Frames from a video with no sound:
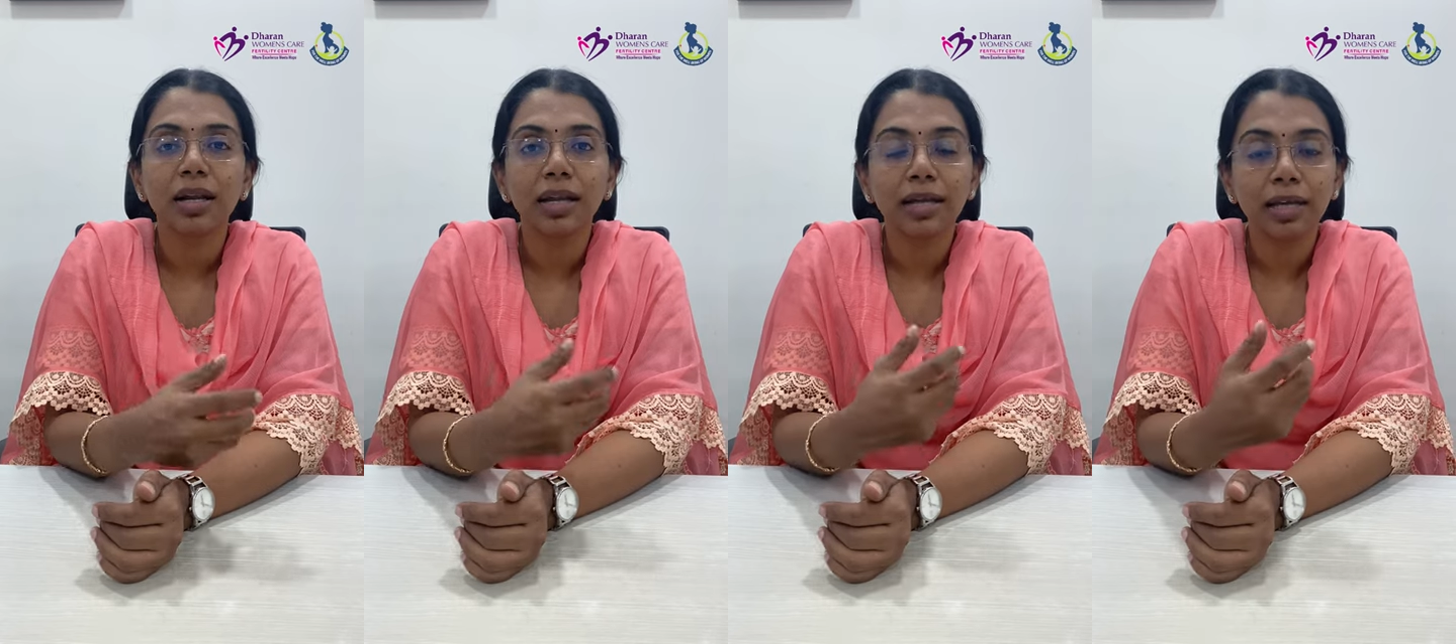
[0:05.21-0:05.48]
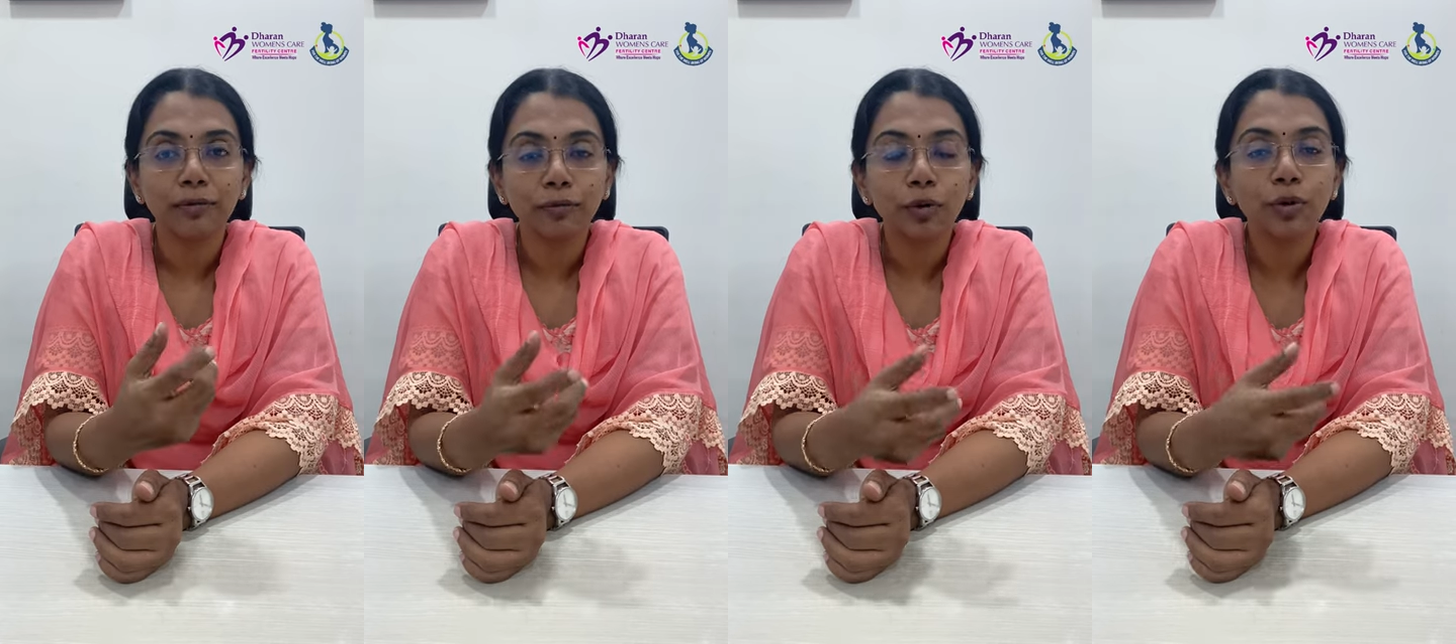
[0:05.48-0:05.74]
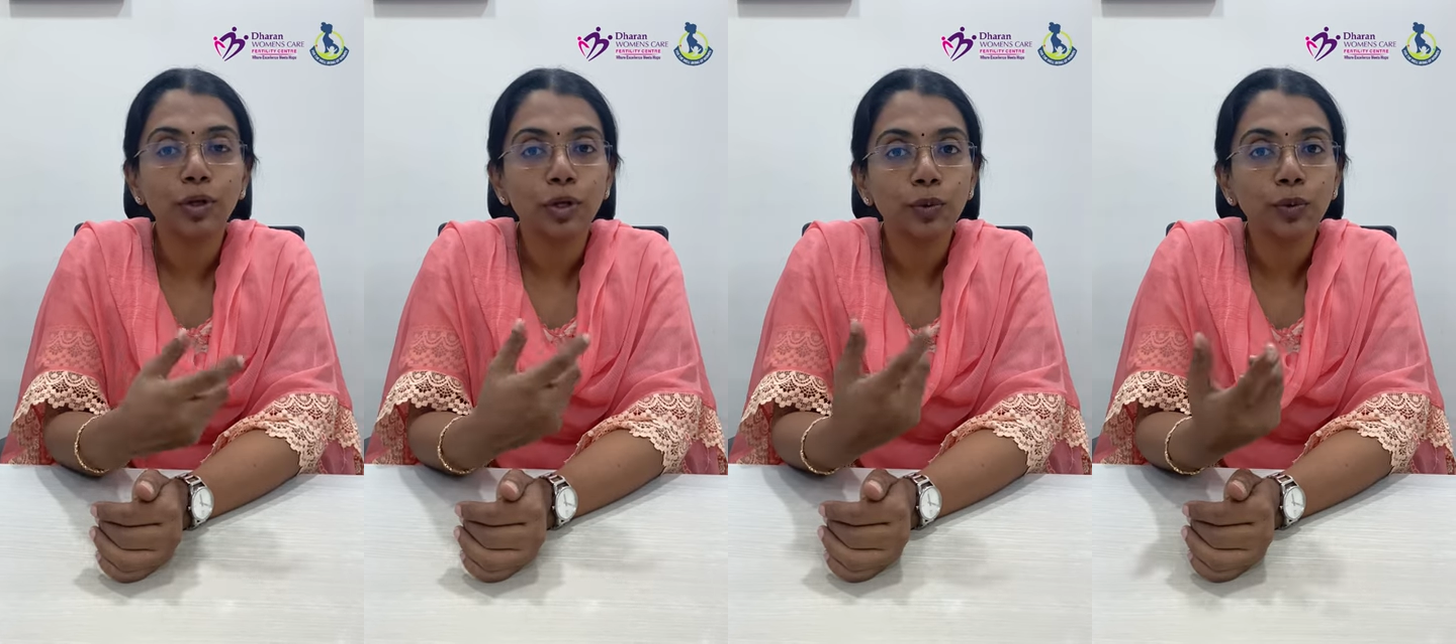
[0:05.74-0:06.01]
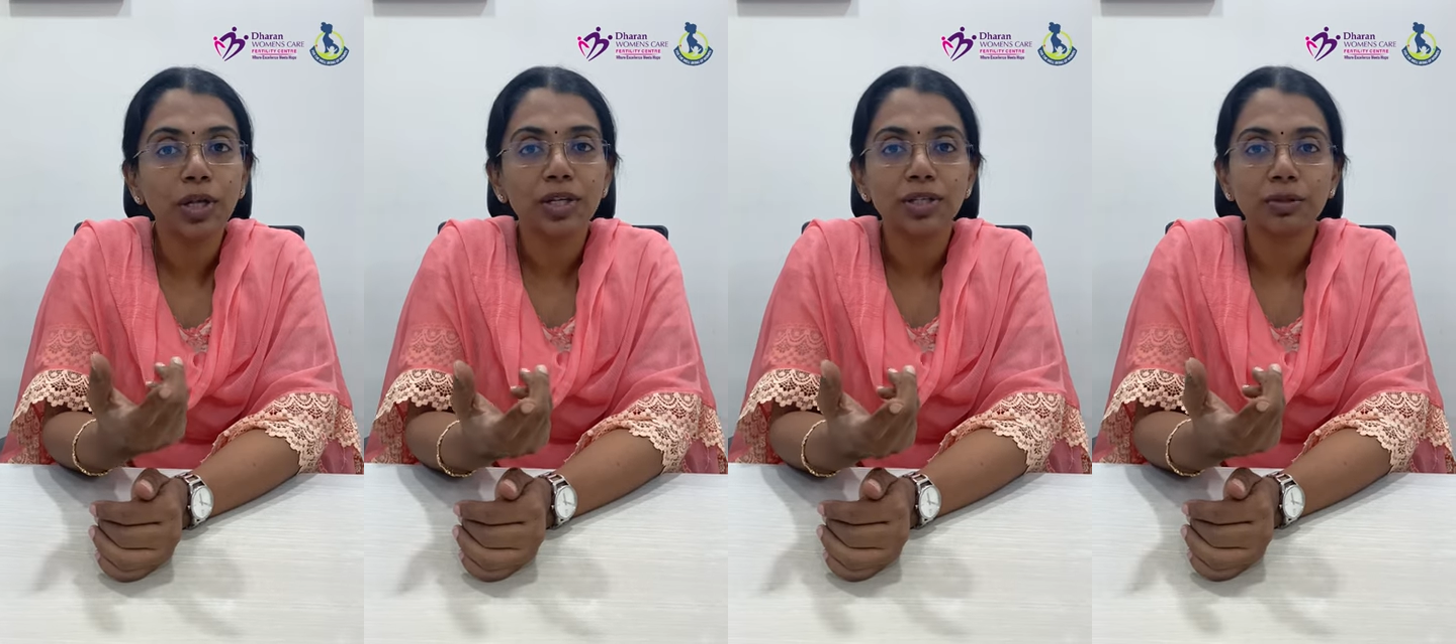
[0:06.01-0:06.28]
like evlo
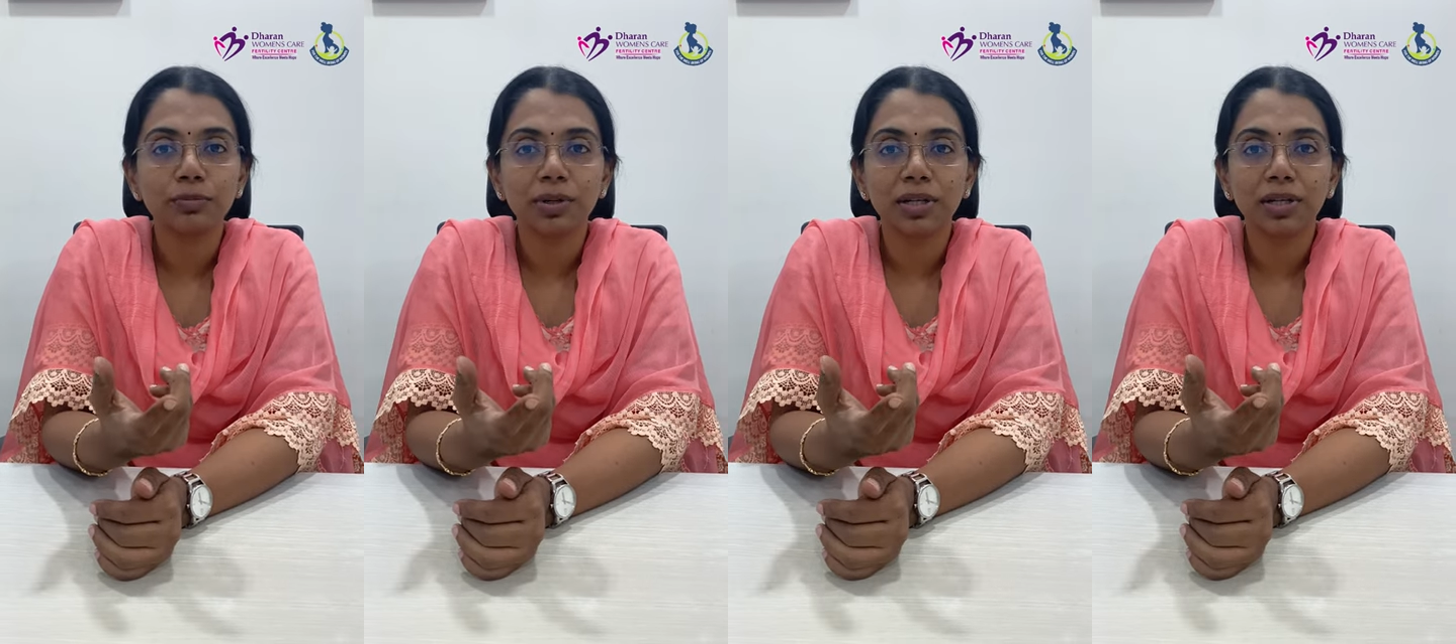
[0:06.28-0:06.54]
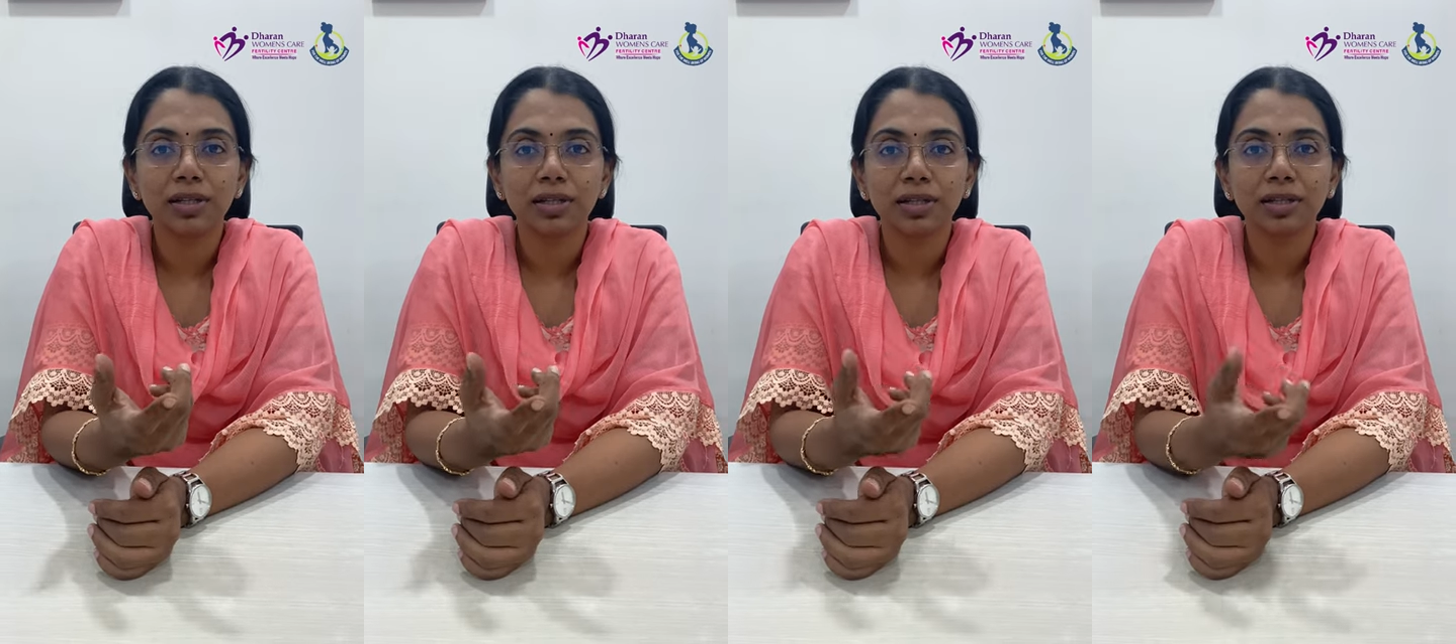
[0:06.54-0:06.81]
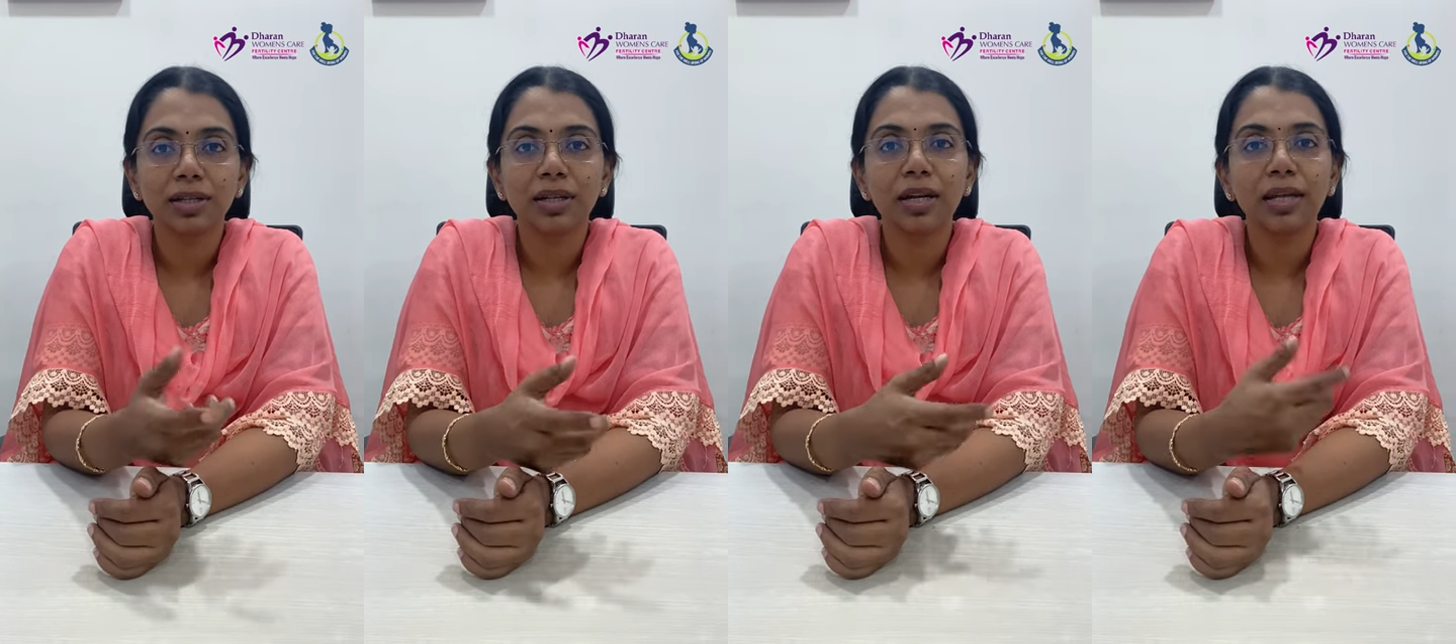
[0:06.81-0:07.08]
duration pandrathu,